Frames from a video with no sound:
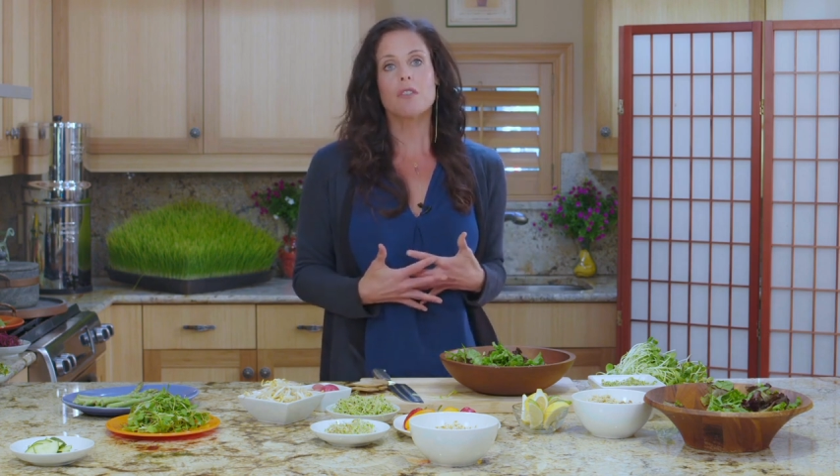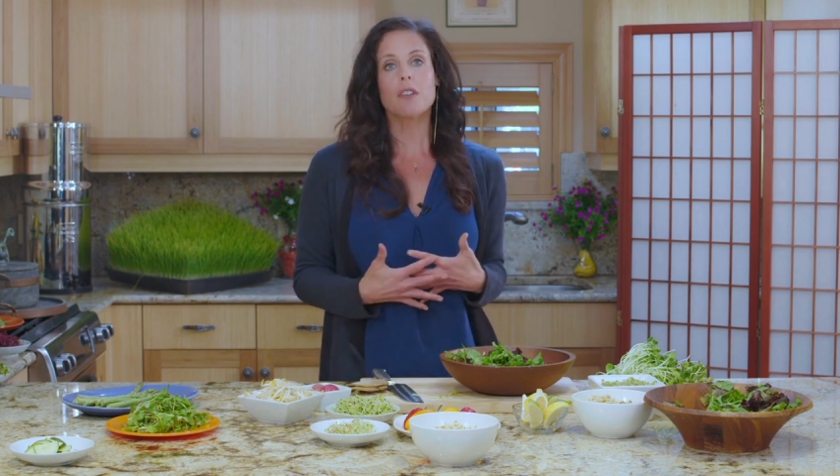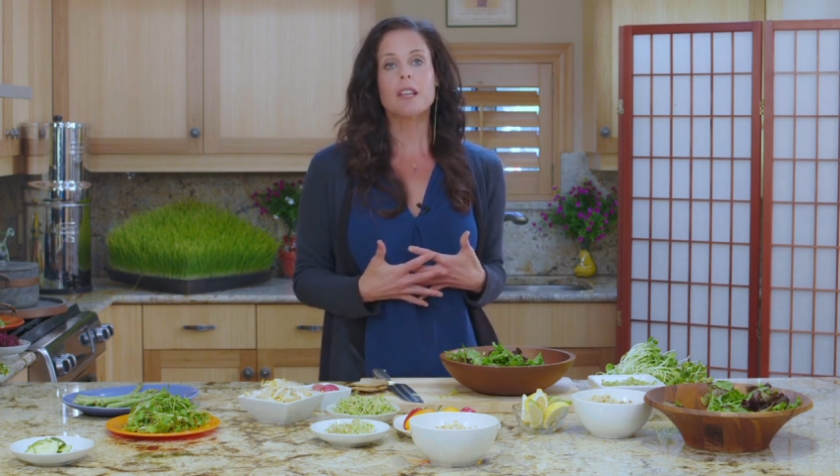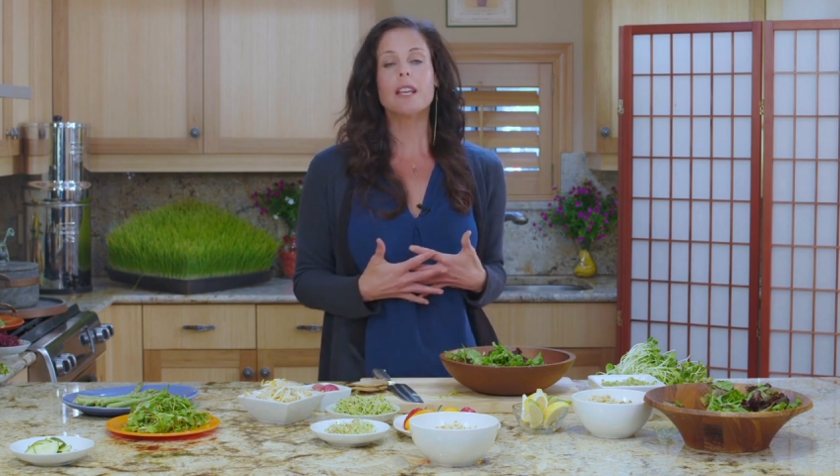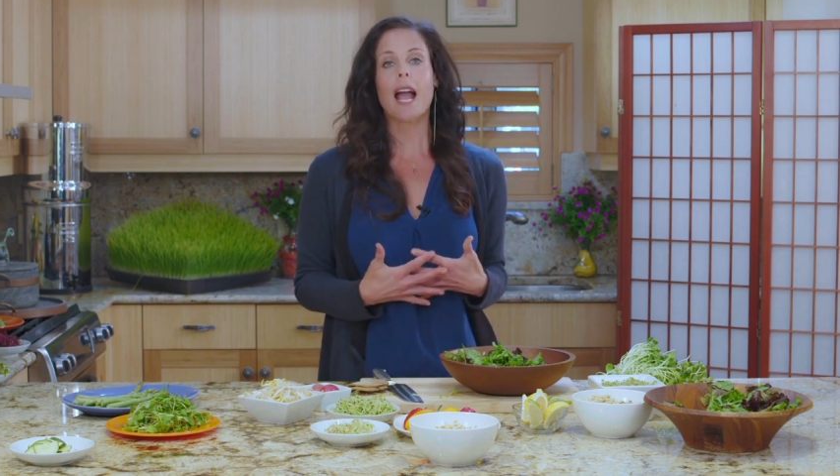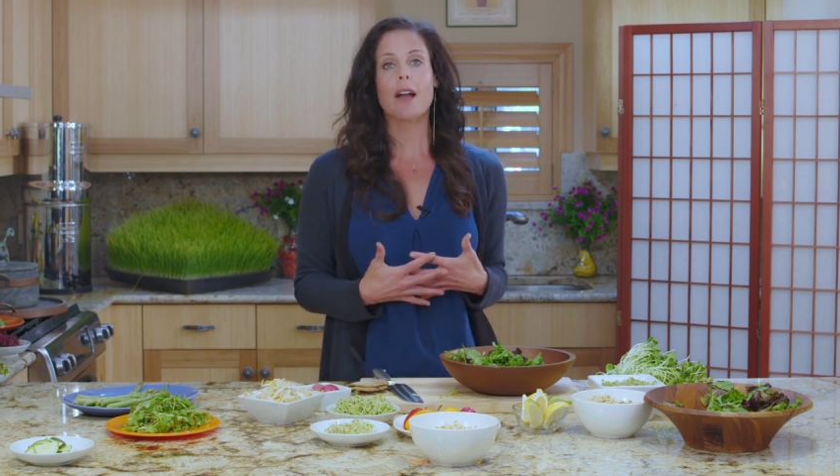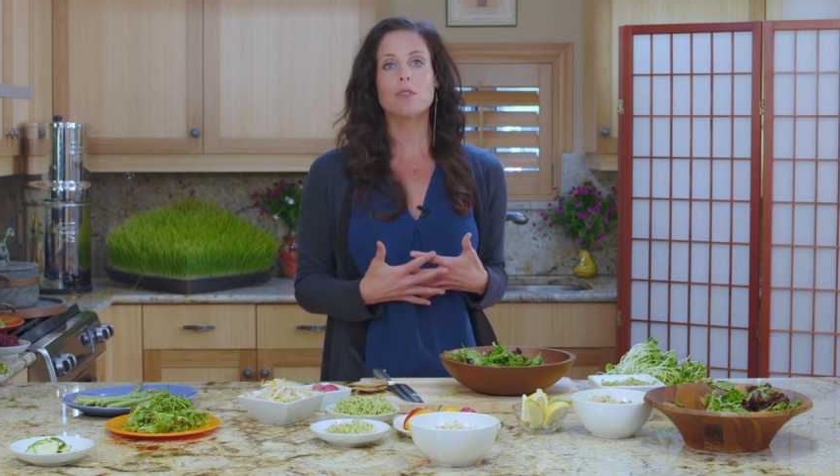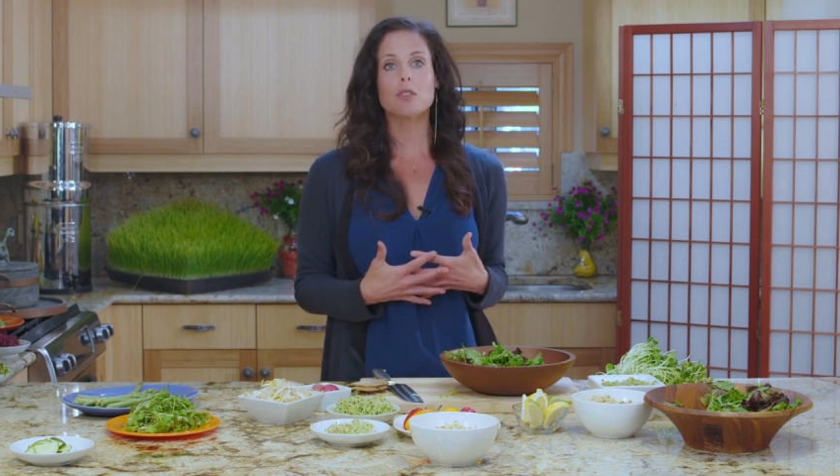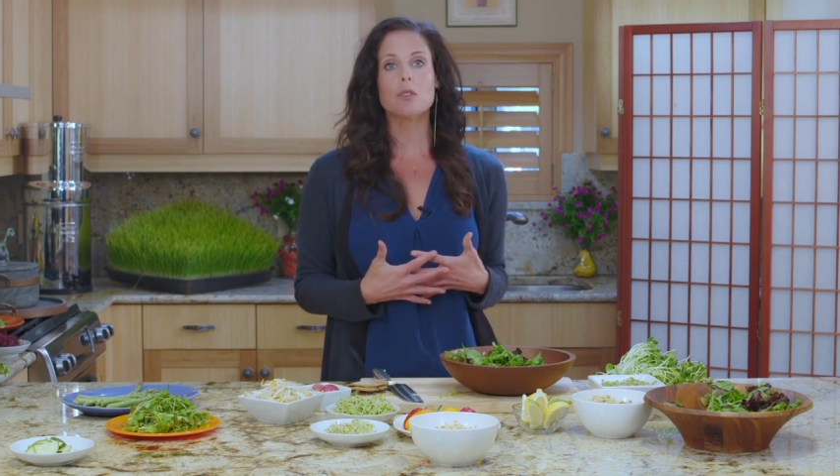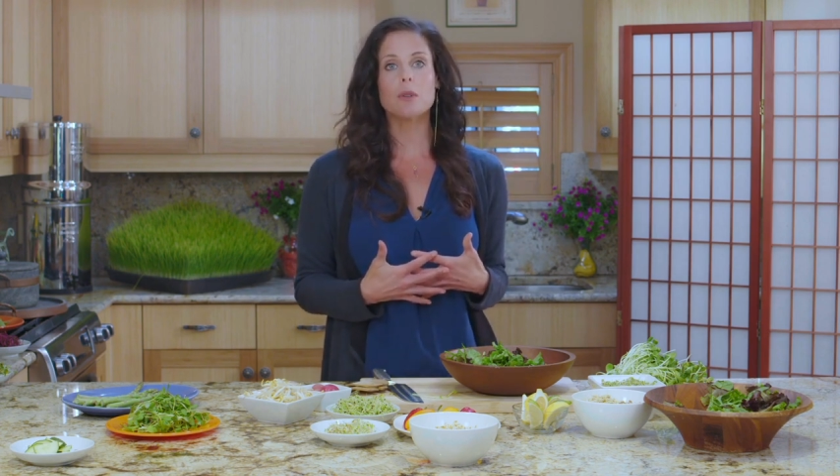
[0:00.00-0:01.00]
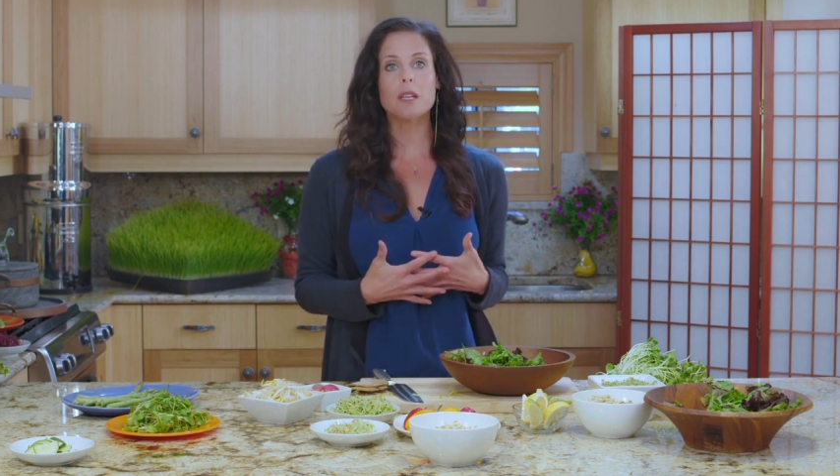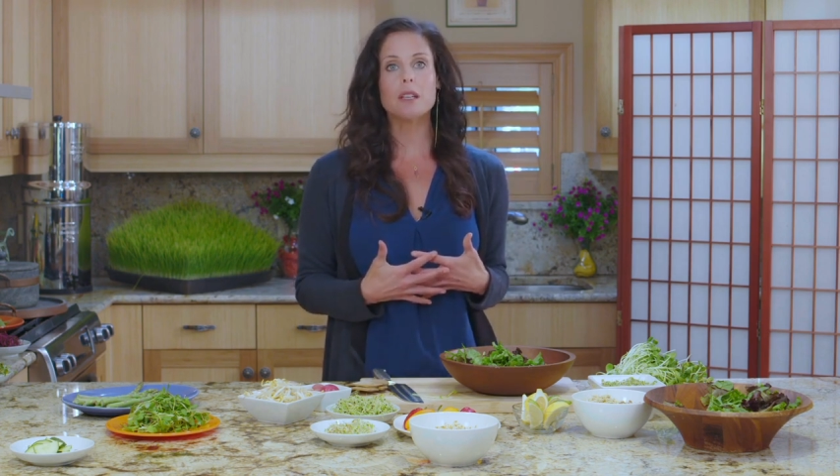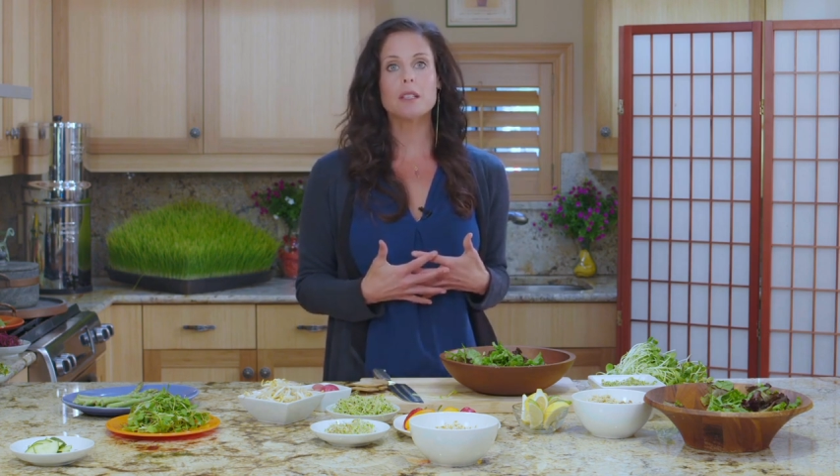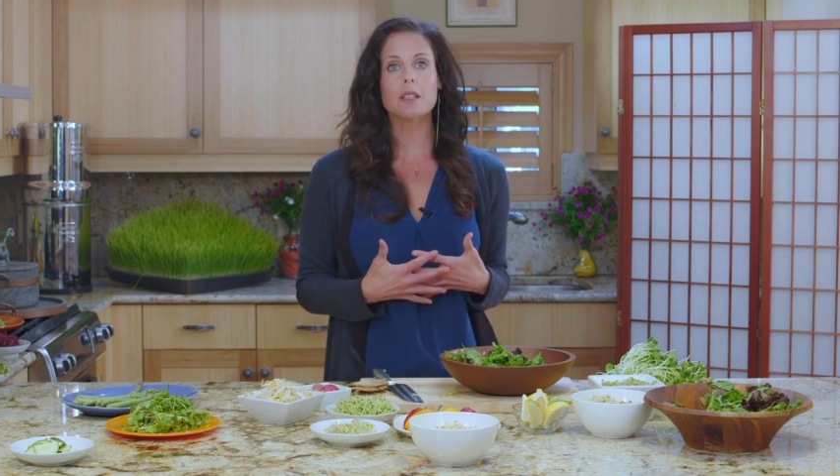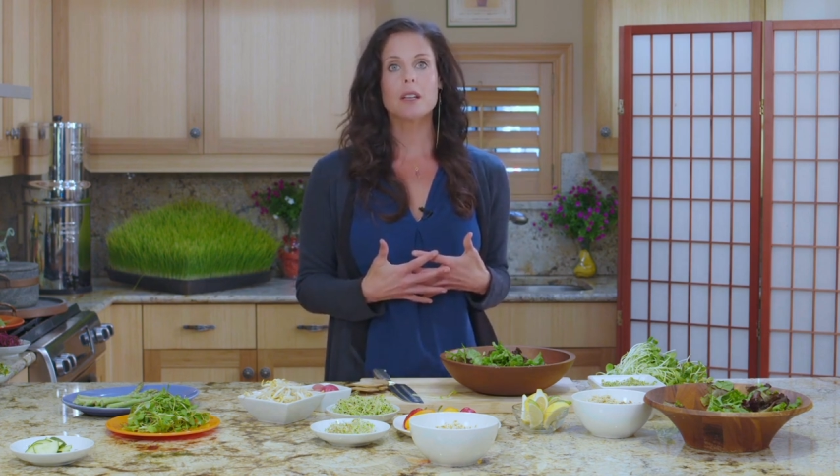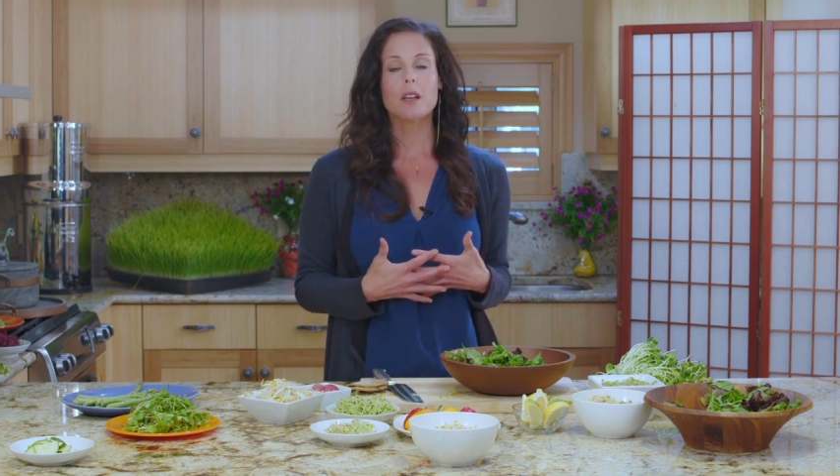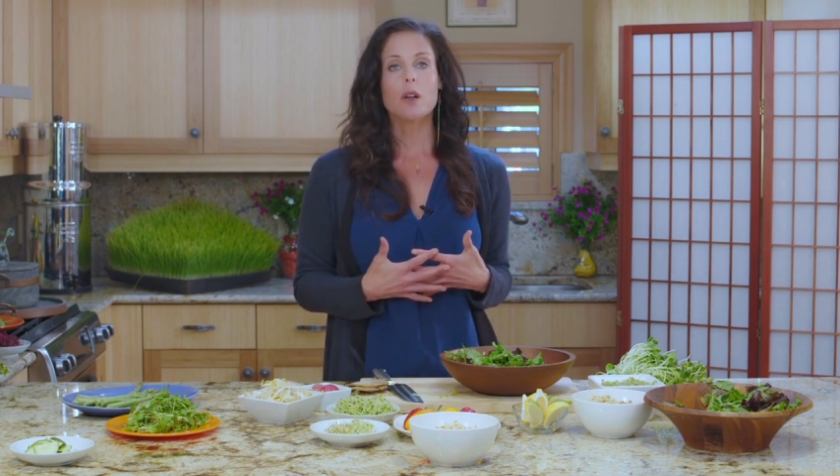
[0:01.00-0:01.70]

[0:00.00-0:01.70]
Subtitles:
feeling after you eat,